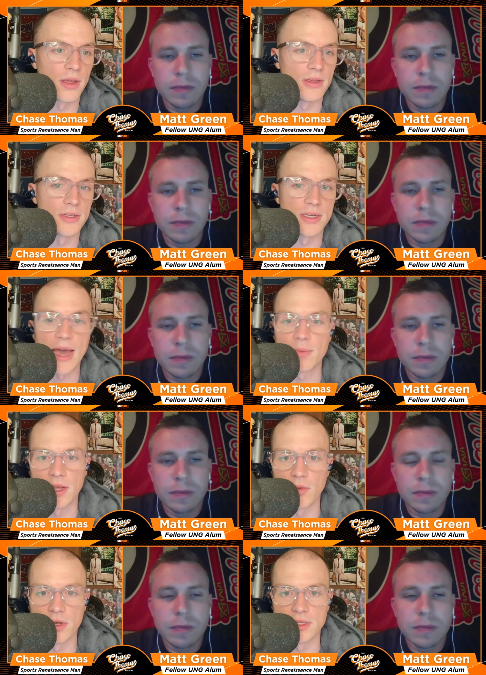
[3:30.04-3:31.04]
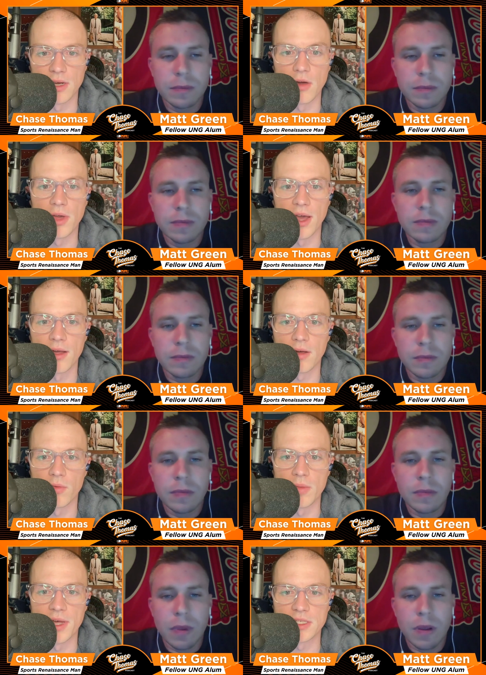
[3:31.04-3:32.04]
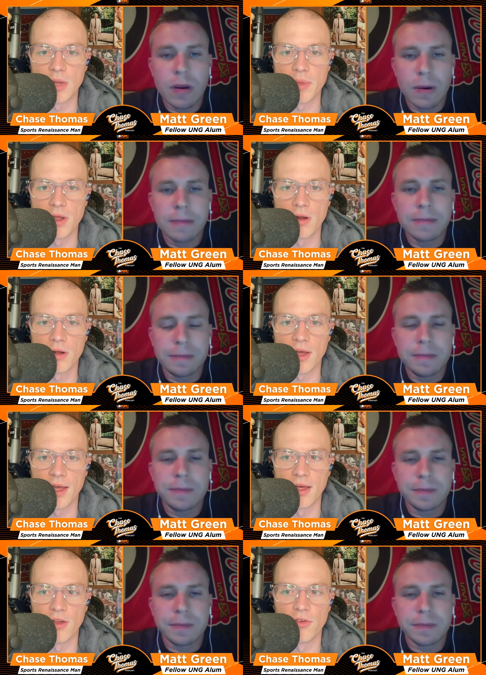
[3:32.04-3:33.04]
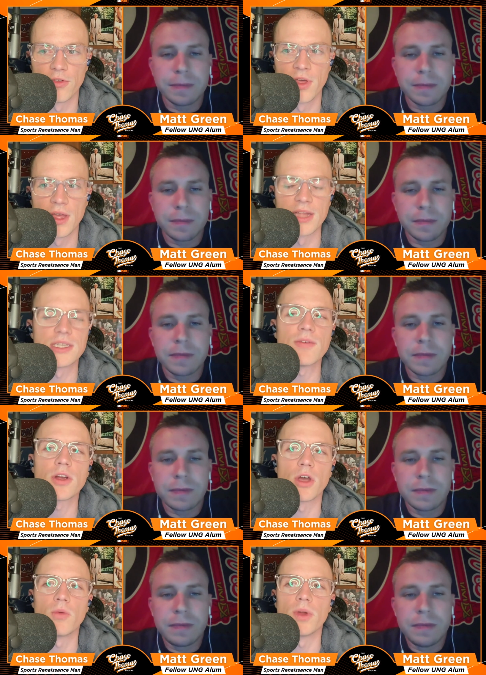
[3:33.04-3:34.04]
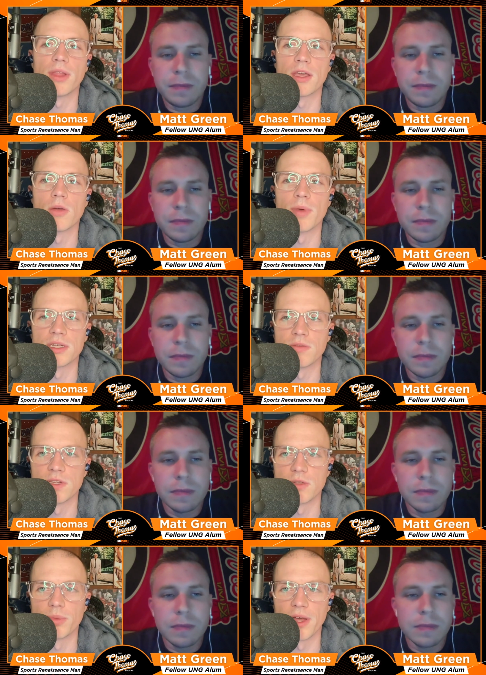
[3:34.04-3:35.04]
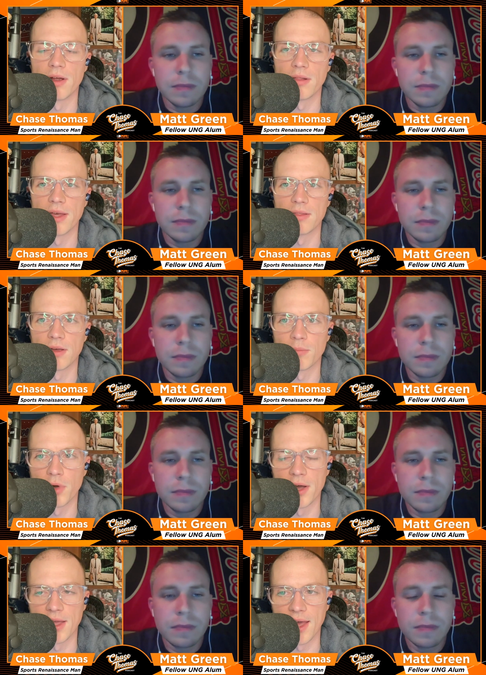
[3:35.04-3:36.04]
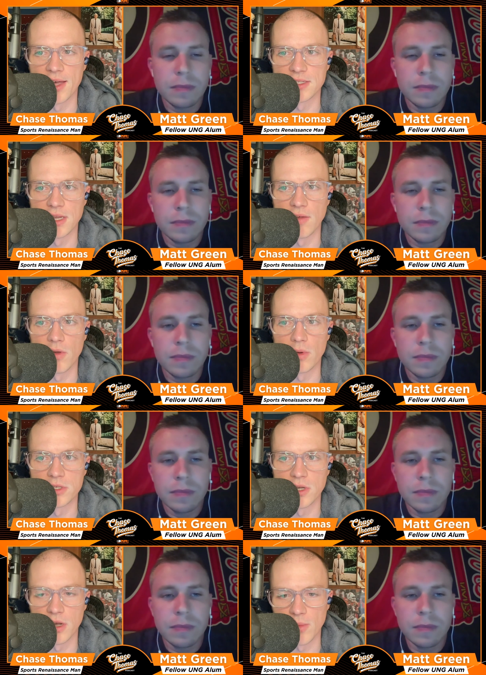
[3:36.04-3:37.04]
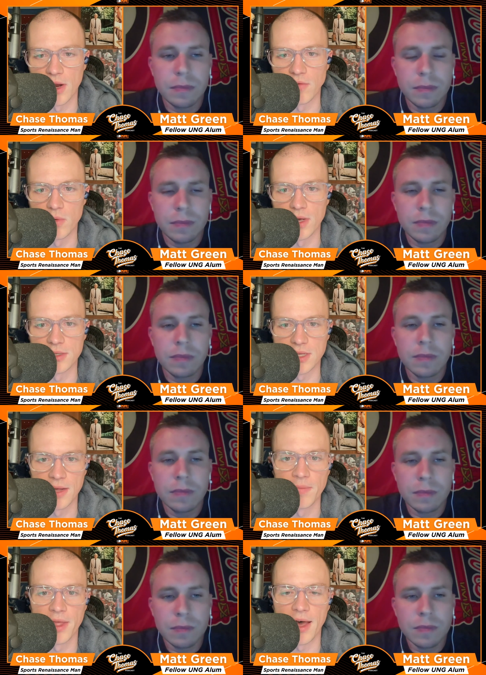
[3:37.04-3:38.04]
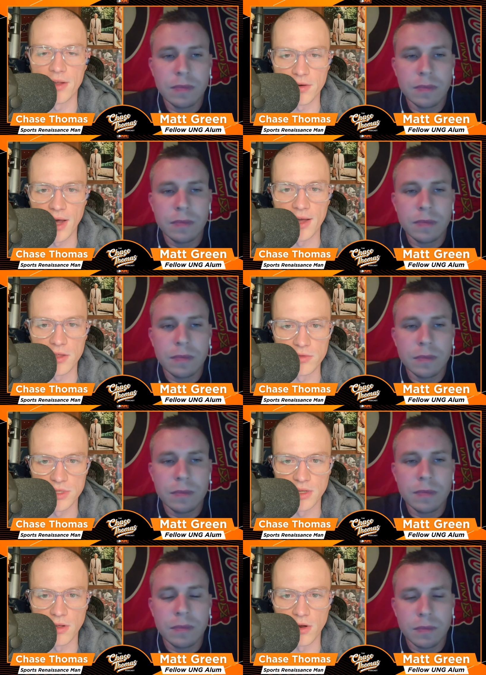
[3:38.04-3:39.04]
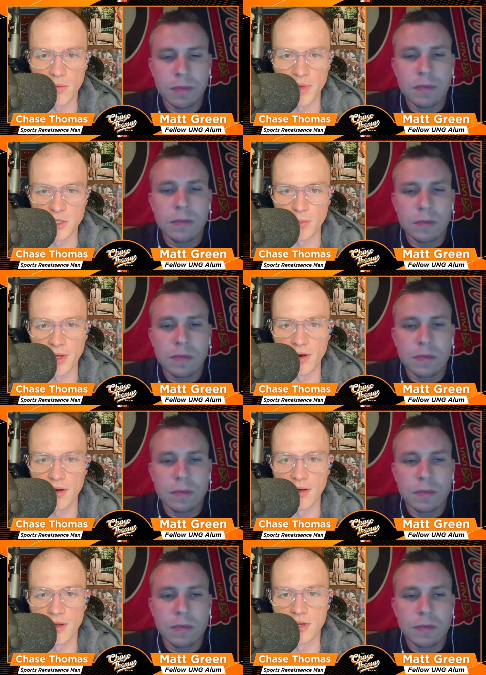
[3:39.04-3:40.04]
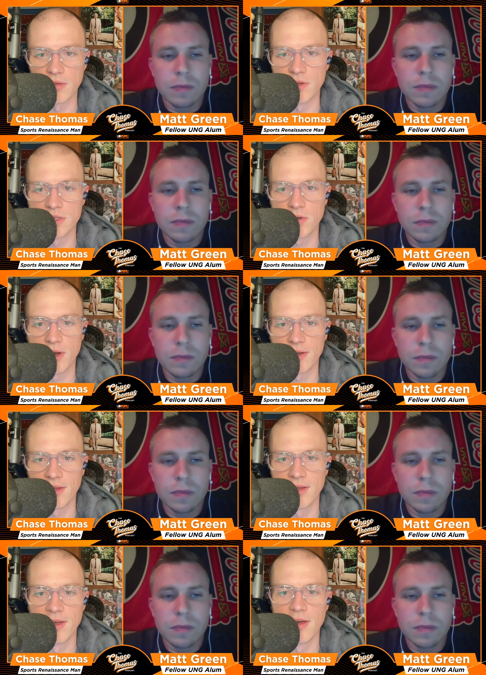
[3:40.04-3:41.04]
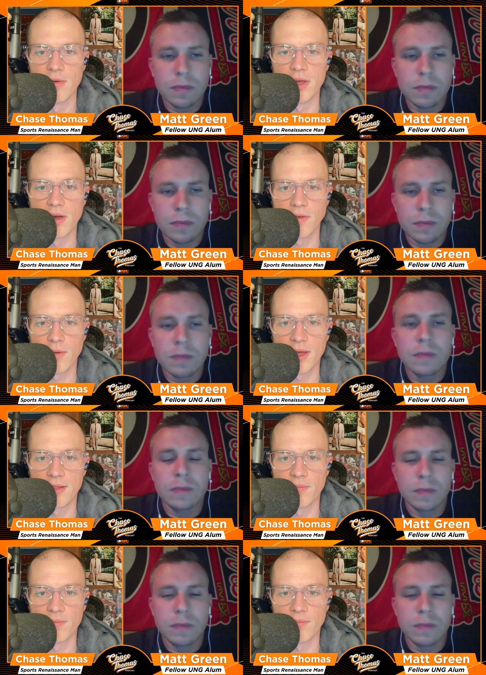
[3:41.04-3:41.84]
Speaker 1: he's adapting, where he's like, okay, we messed up here. And it's never good when like your best defensive player, like the broadcast and everyone's talking about every week is like how you're not using your best player on defense correctly week over week.